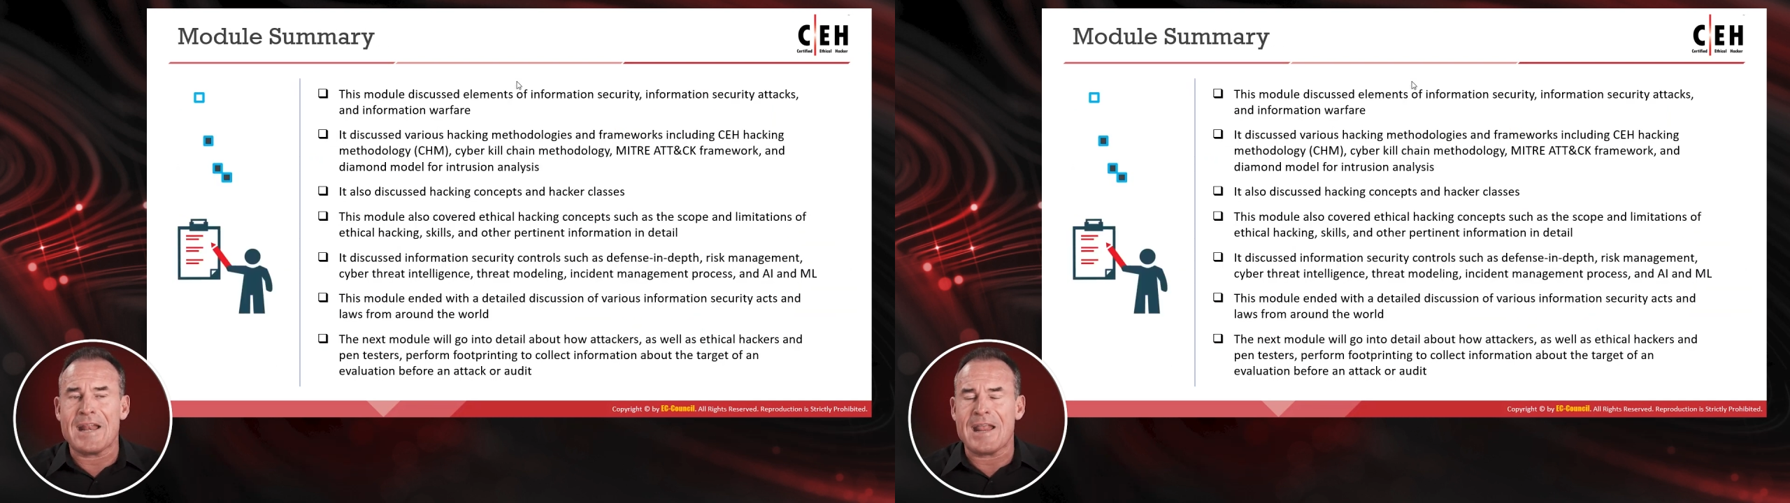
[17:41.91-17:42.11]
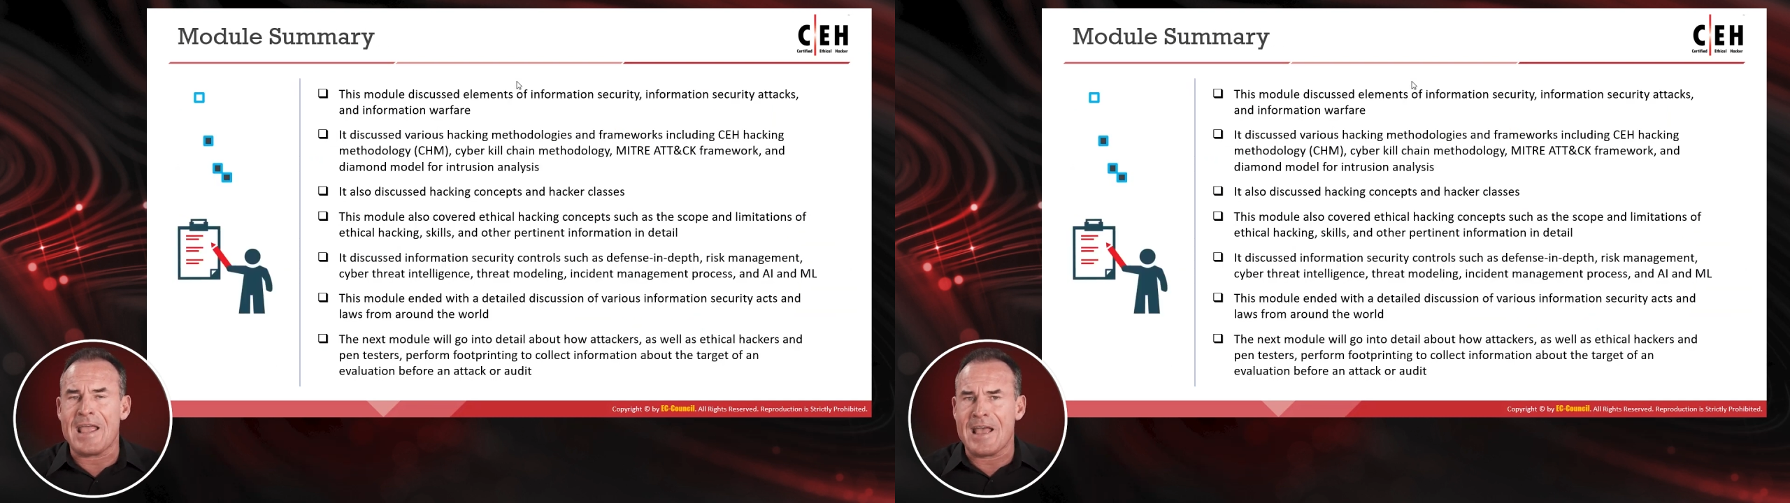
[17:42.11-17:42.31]

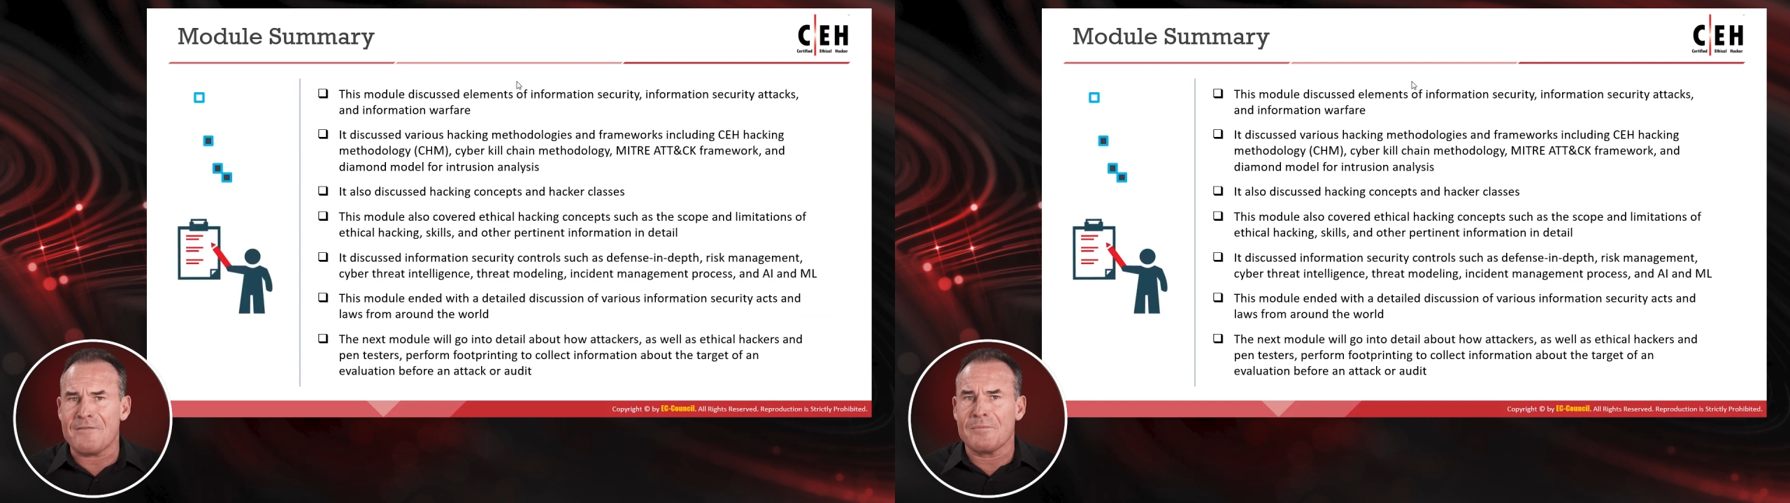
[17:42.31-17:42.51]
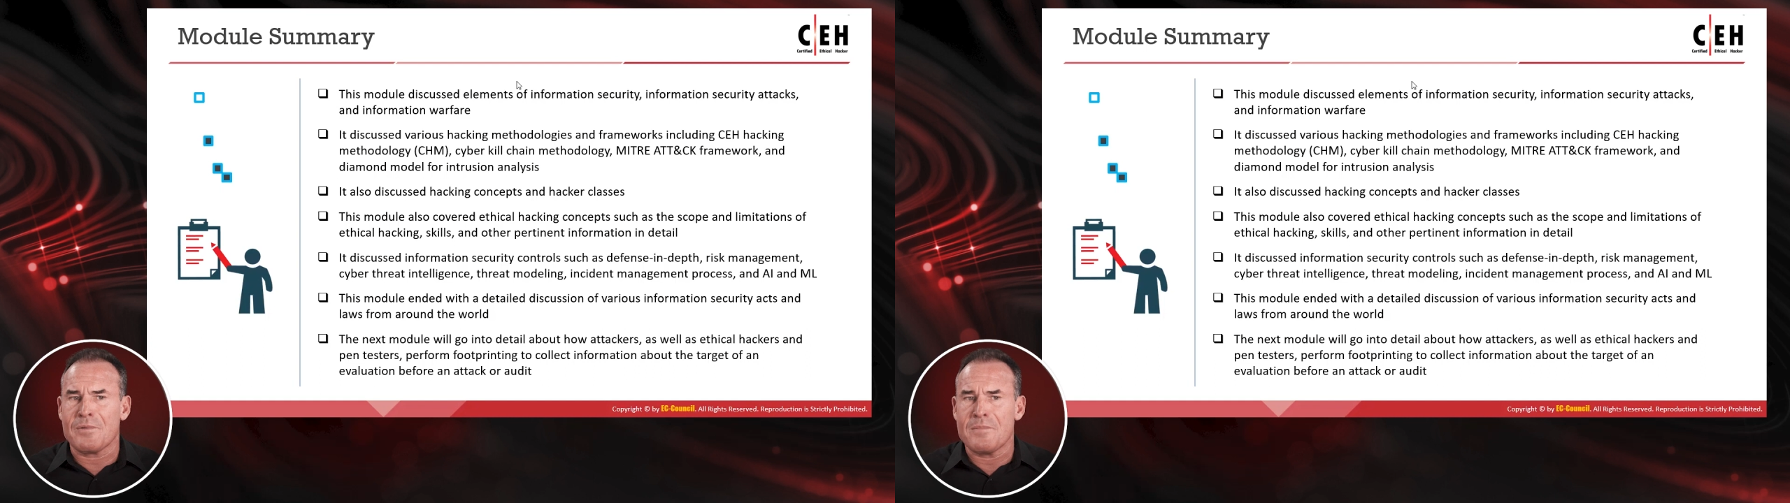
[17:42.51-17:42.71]
and
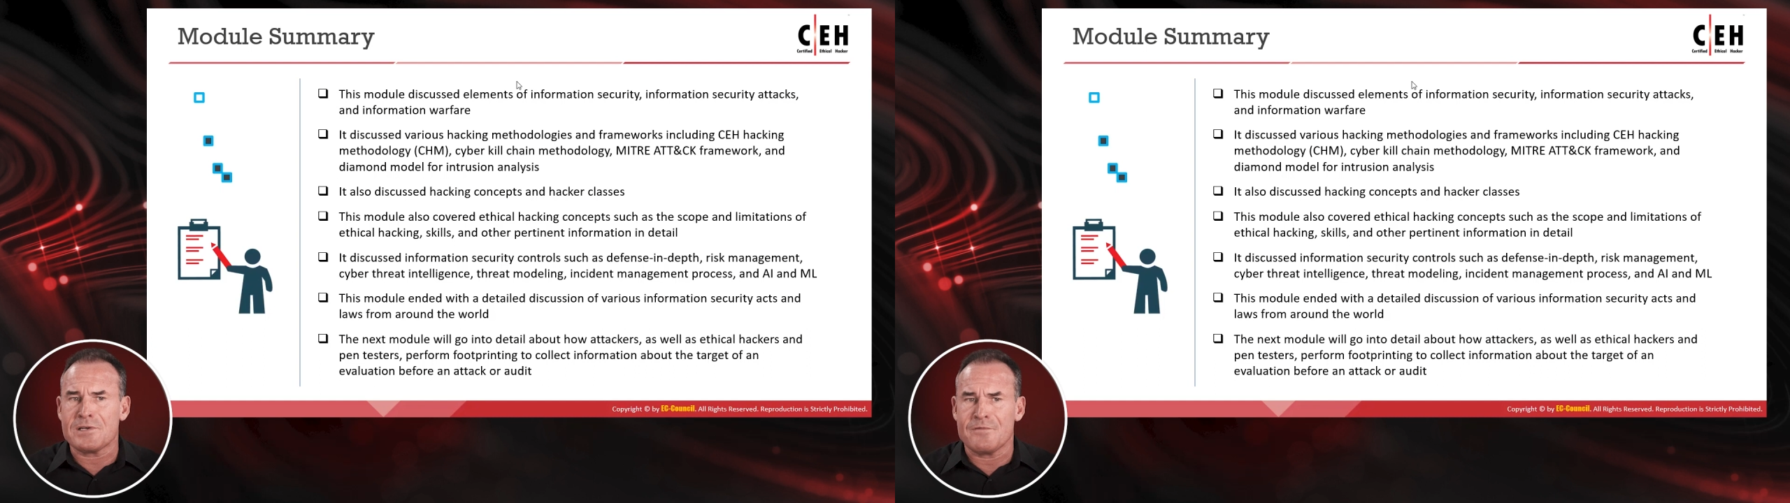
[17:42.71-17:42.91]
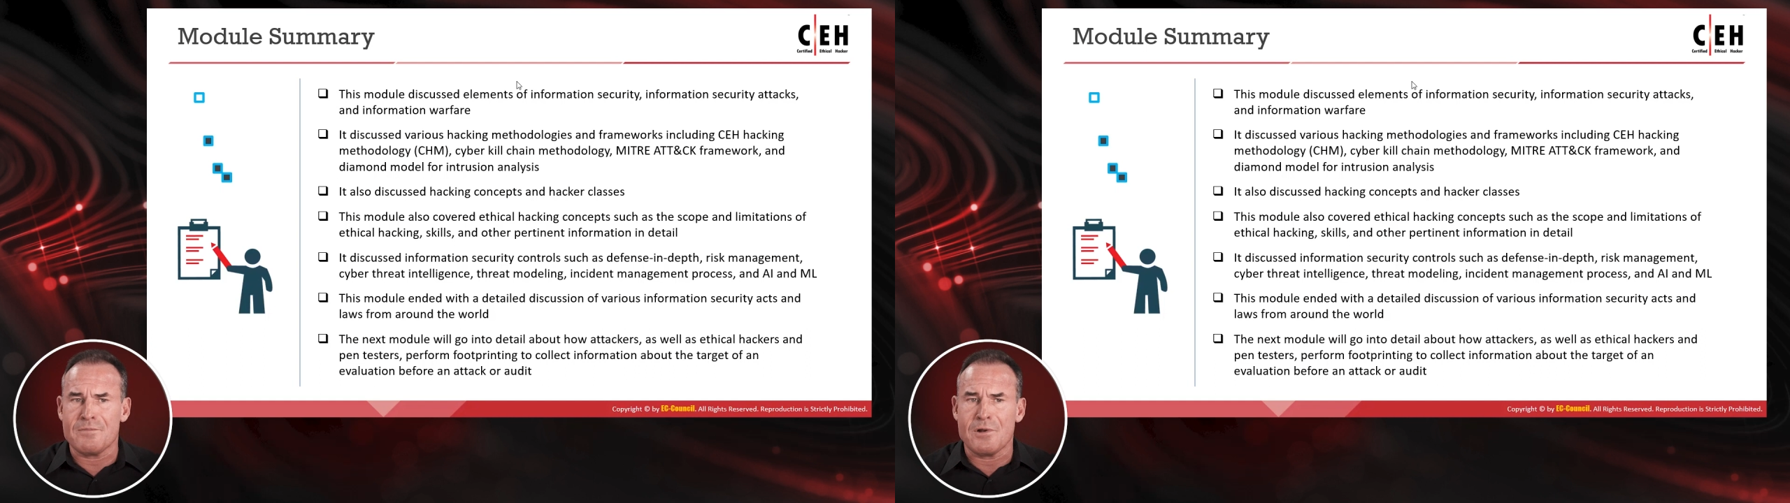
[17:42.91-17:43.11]
having
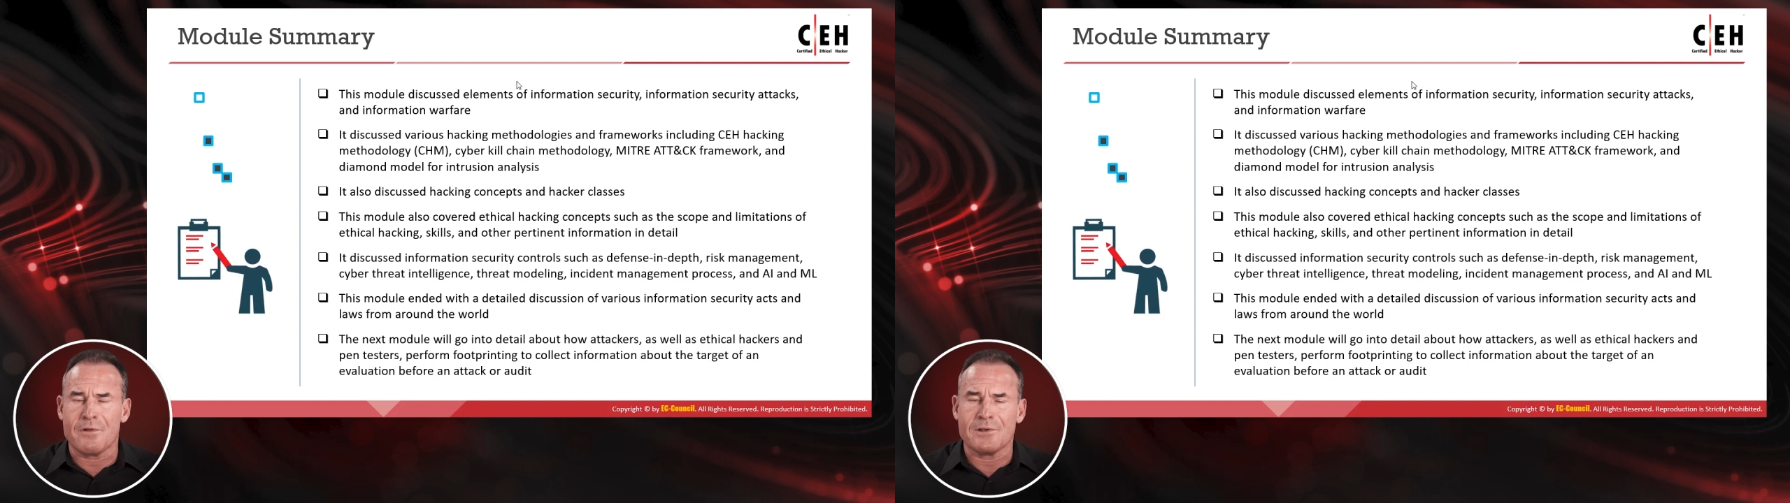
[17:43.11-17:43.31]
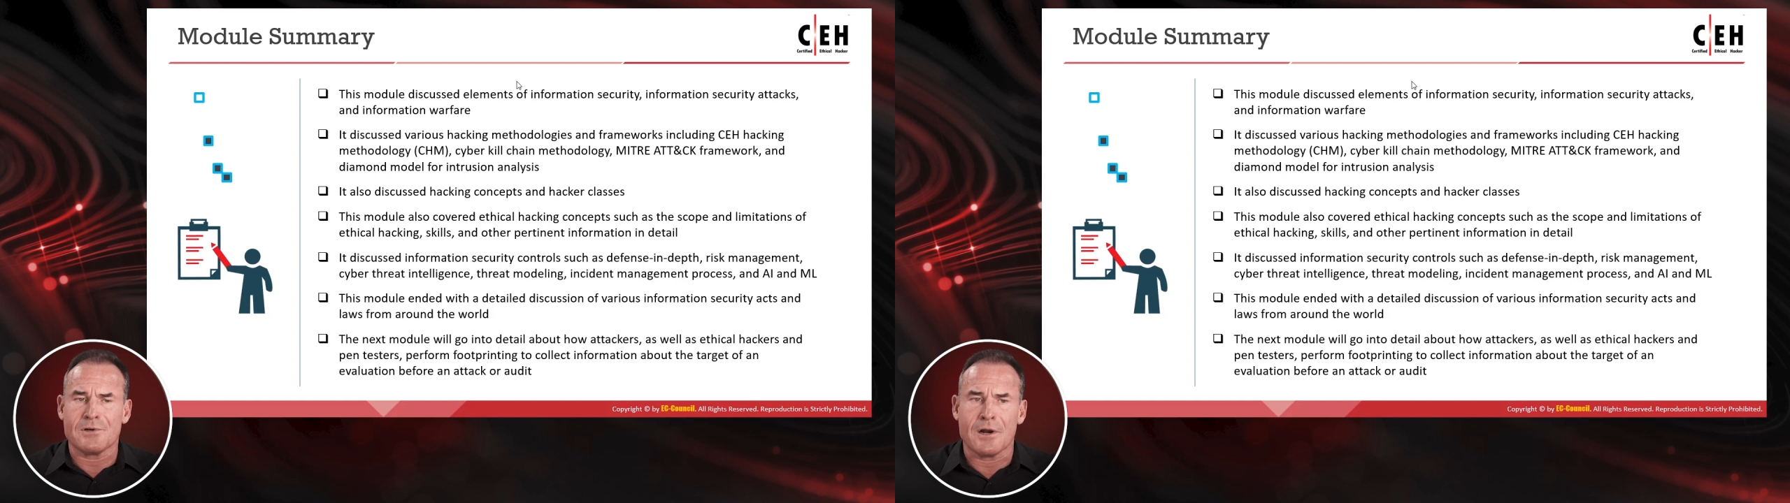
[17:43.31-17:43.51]
permission from the
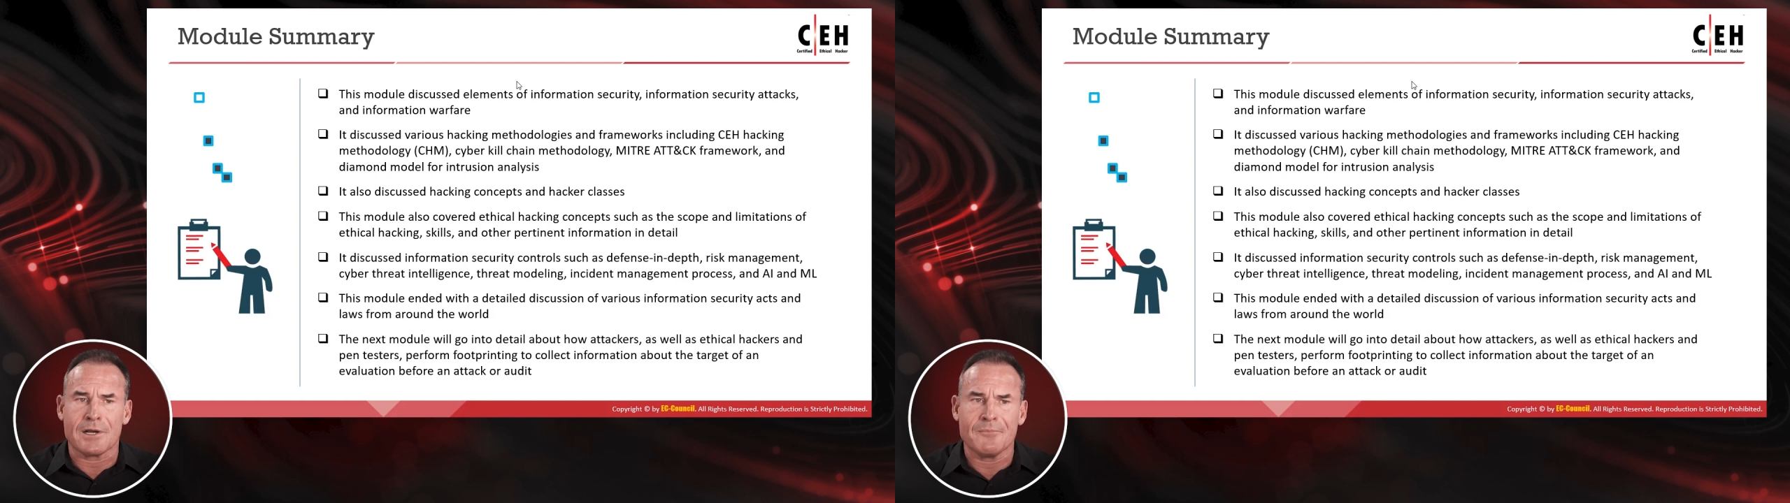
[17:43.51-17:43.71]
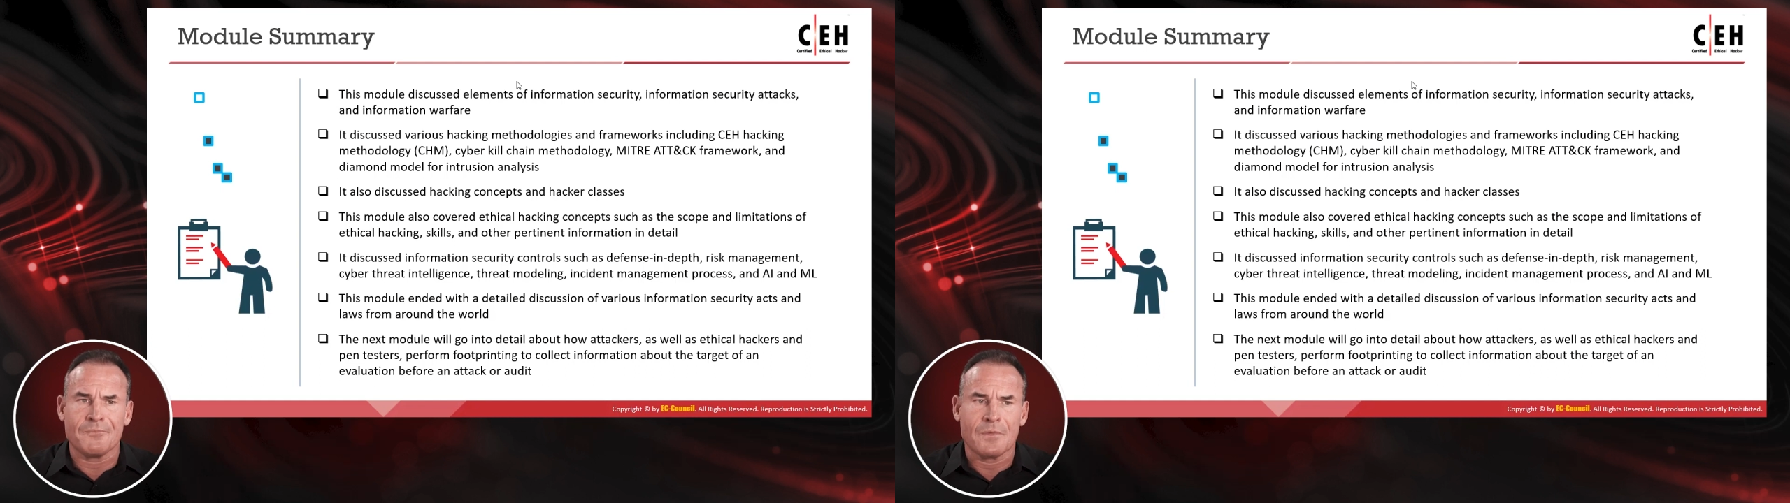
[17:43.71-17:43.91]
owner of the
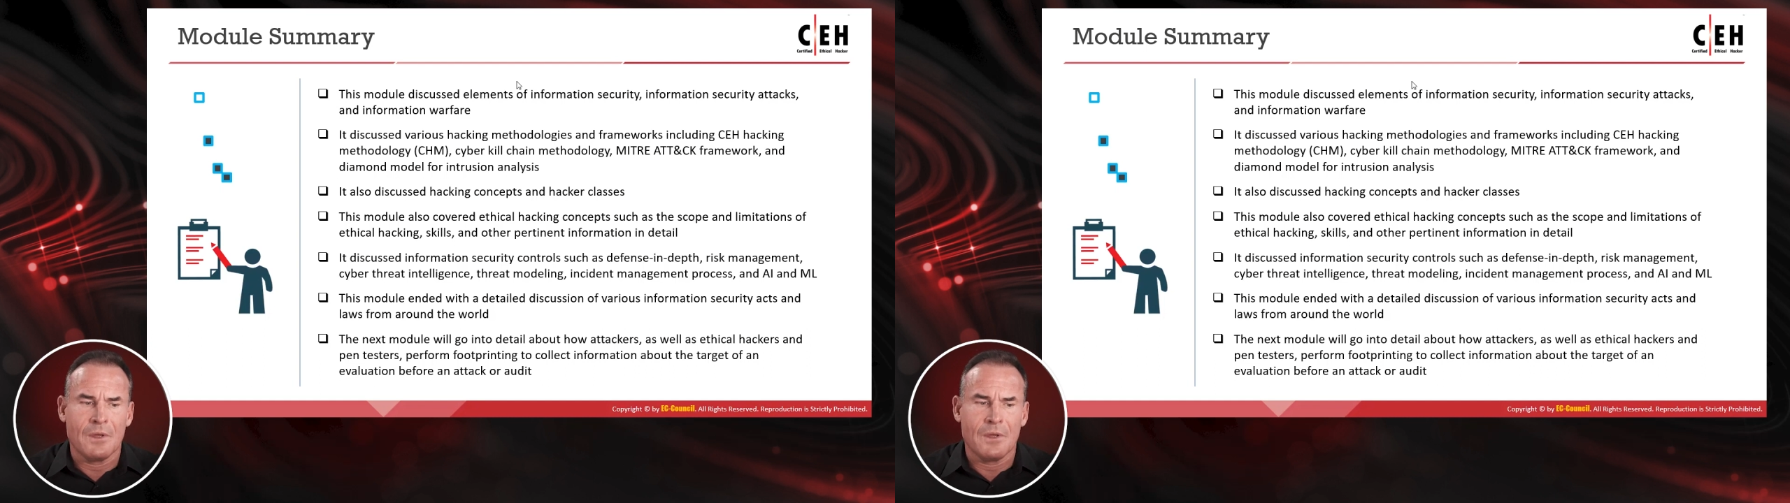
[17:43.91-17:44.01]
target.